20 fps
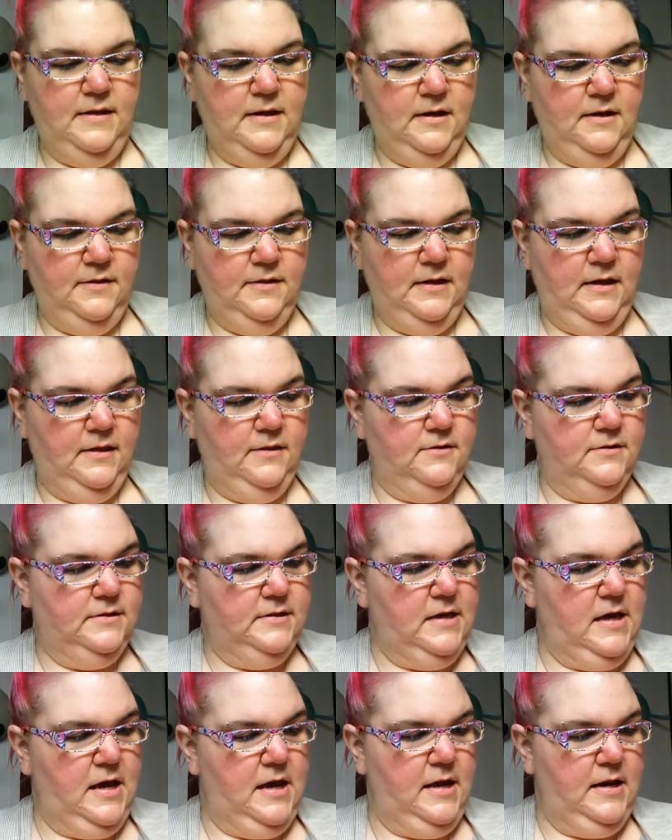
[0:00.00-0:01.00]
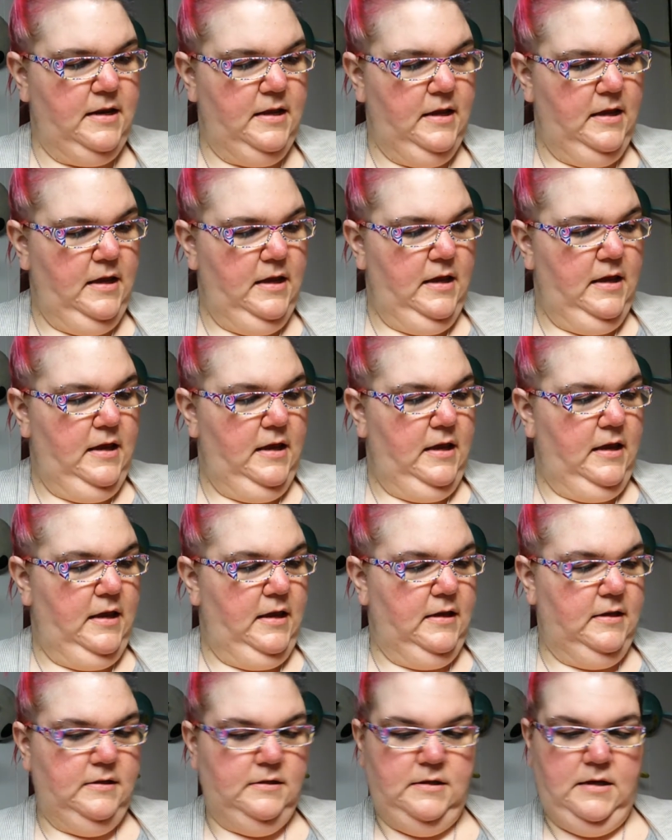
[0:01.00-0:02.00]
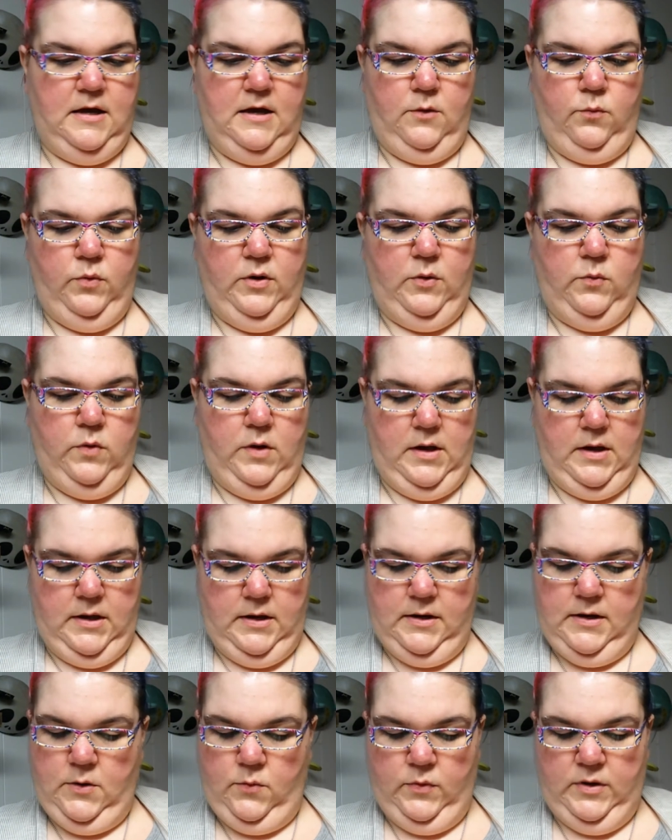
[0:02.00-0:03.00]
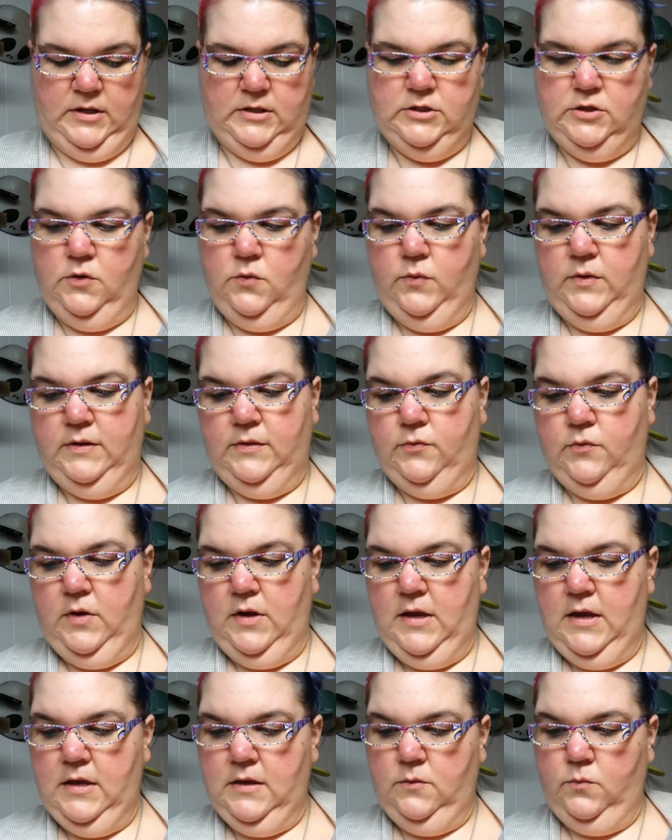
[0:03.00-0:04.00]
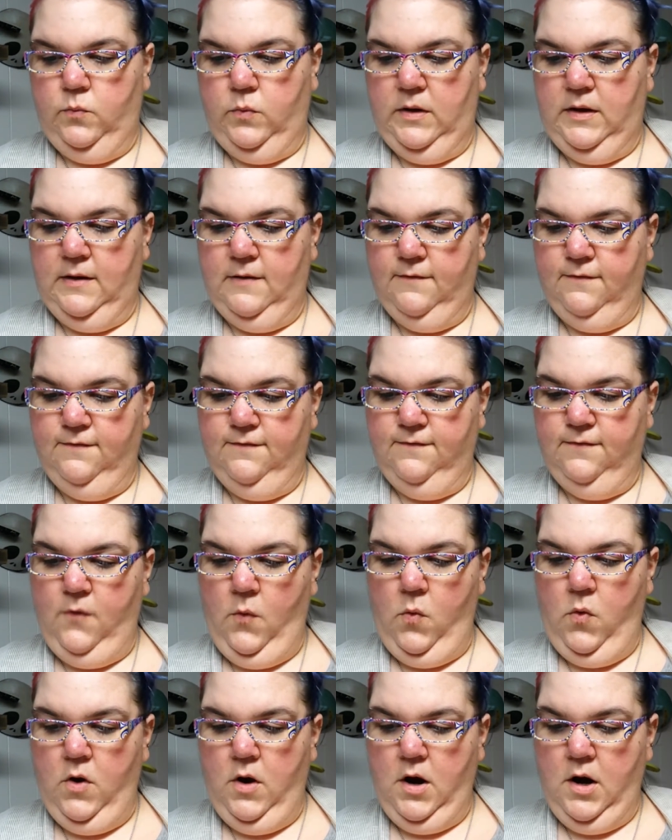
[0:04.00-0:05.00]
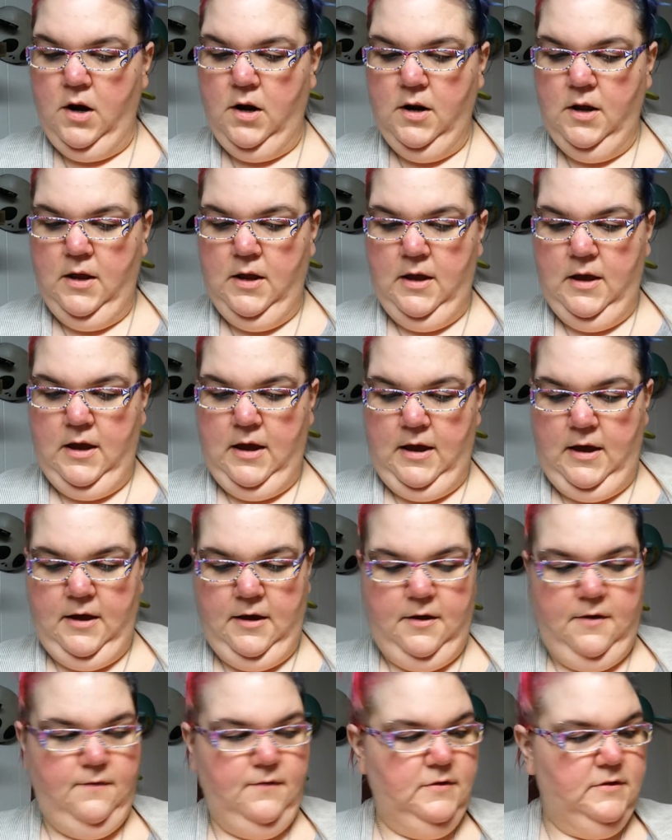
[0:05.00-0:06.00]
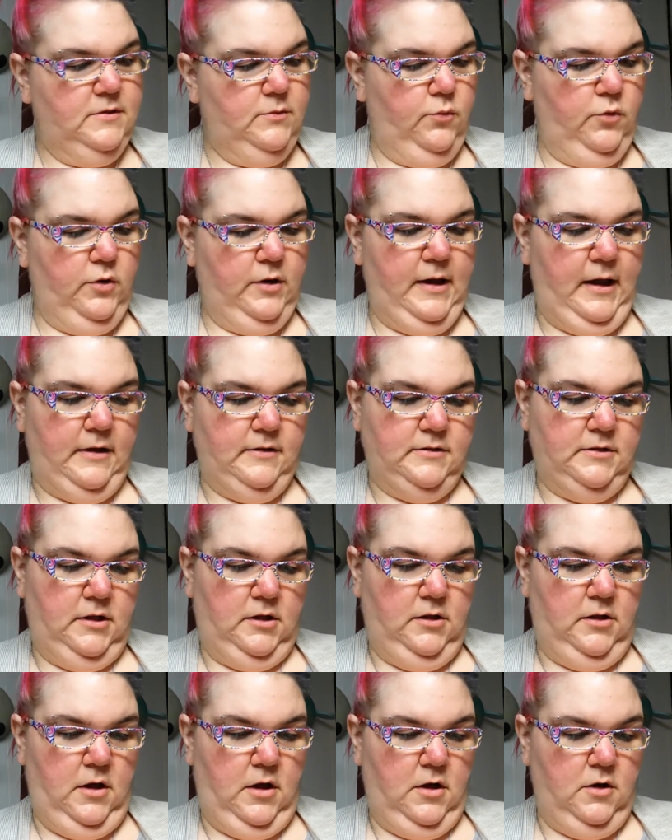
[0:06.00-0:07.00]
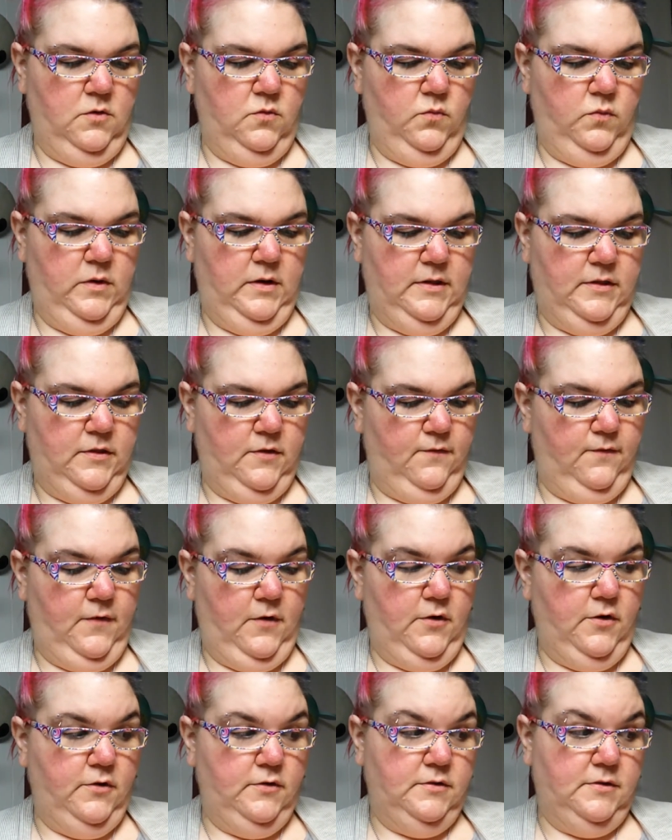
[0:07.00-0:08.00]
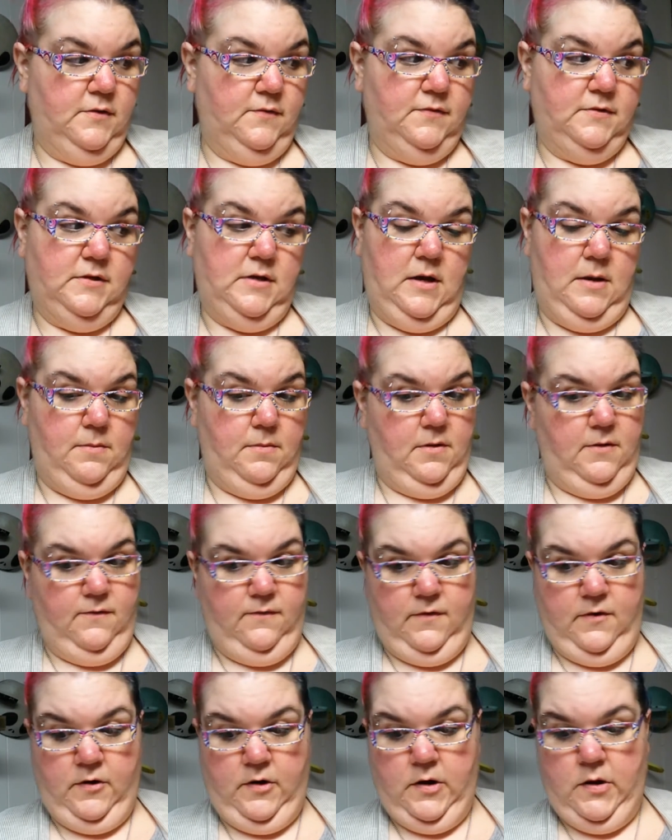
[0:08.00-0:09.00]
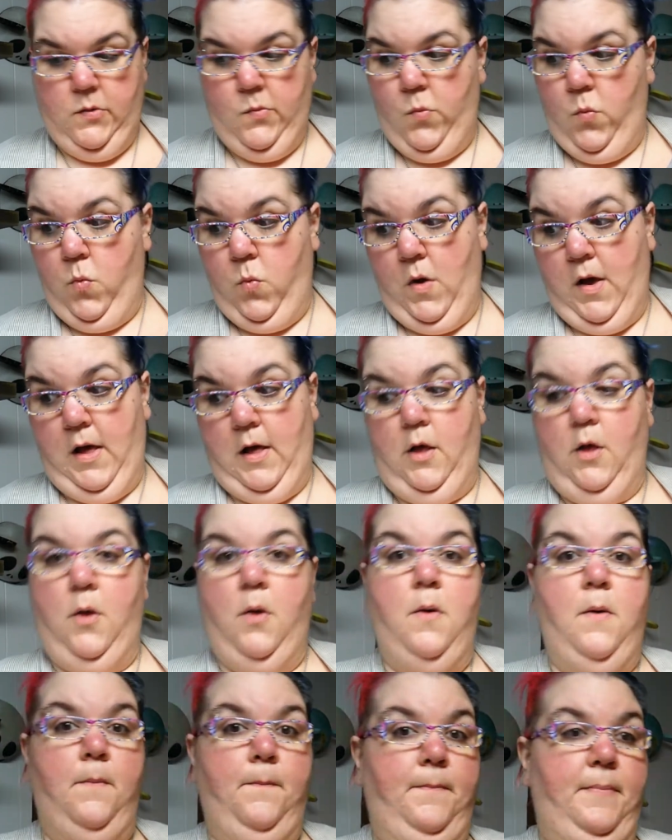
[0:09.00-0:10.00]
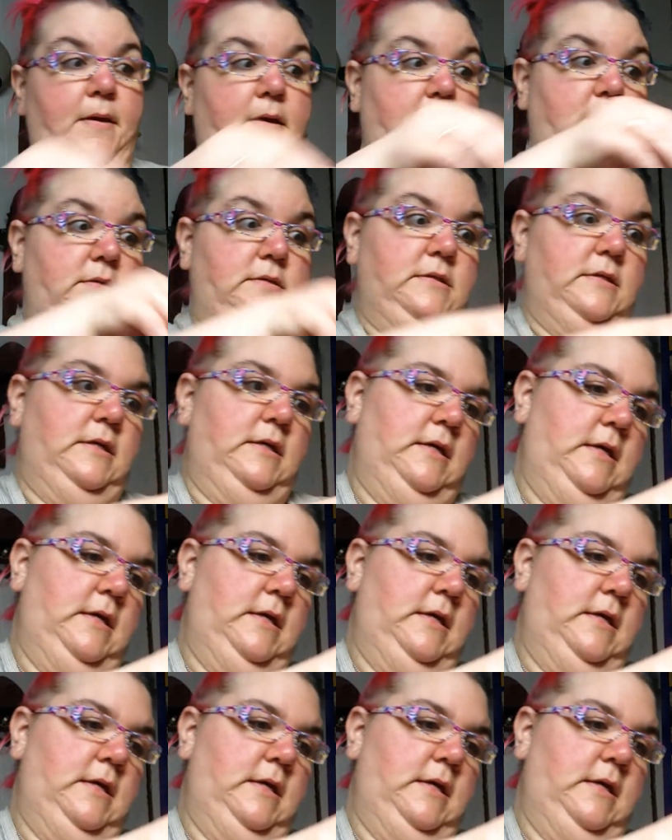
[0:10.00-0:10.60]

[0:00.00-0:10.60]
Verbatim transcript: then on the other side, it uh, week one, week two, week three, and week four uh, some workouts along with photos of some very well built